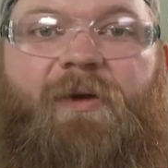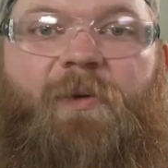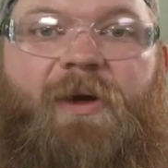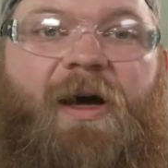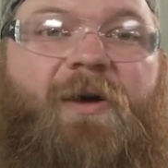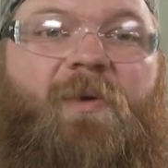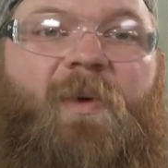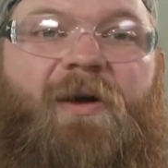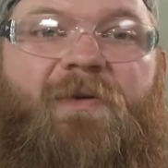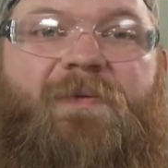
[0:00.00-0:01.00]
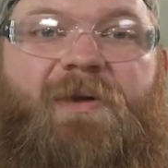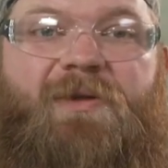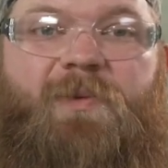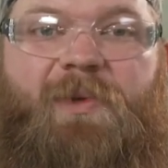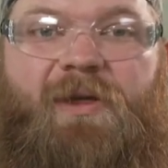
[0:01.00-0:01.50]
When higher wire
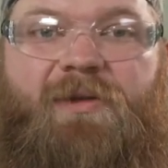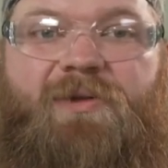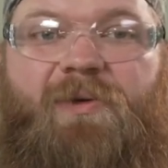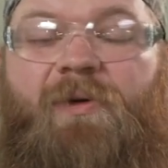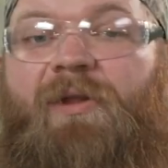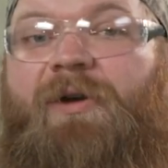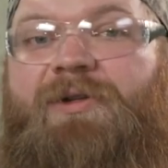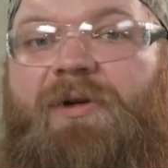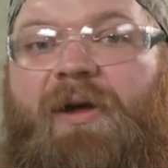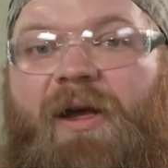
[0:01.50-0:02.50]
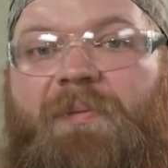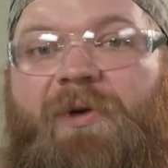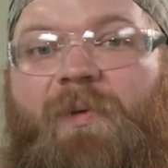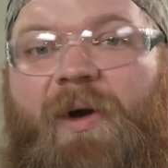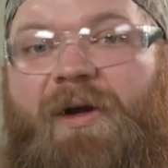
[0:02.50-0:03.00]
feed speeds or larger
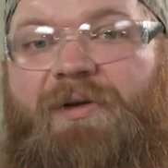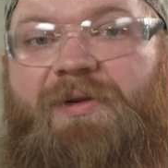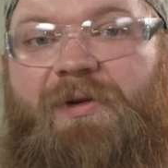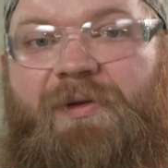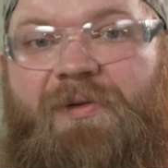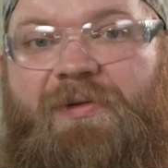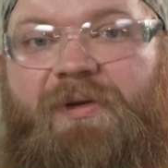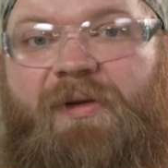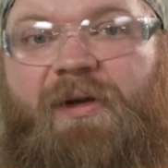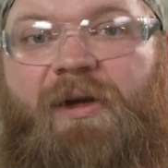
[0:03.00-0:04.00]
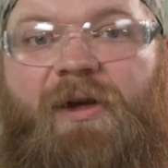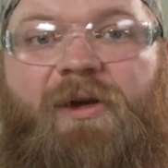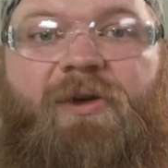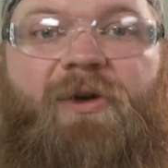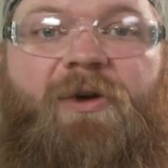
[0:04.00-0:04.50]
diameter wires are used,
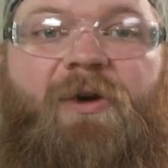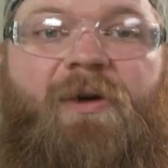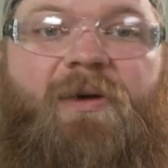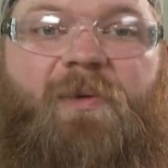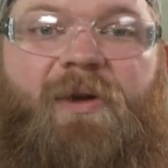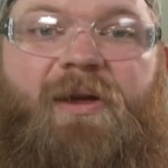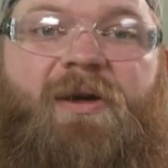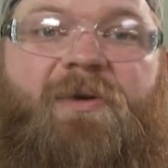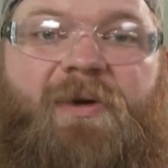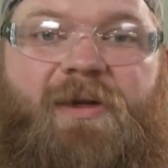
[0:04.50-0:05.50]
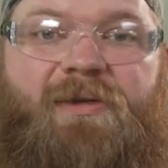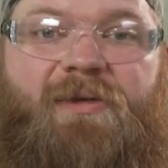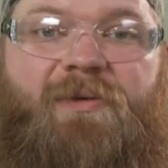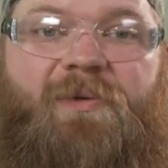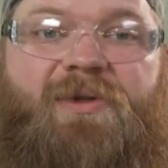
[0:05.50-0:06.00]
your current will increase,
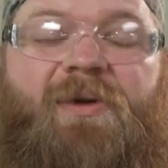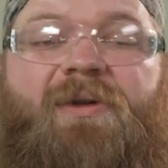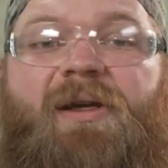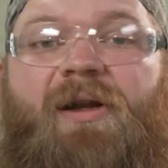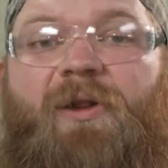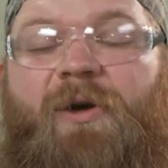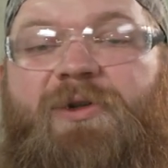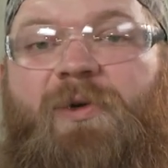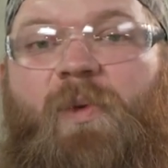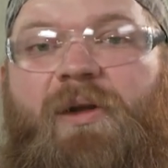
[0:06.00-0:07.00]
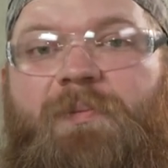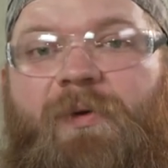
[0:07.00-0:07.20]
resulting in a larger weld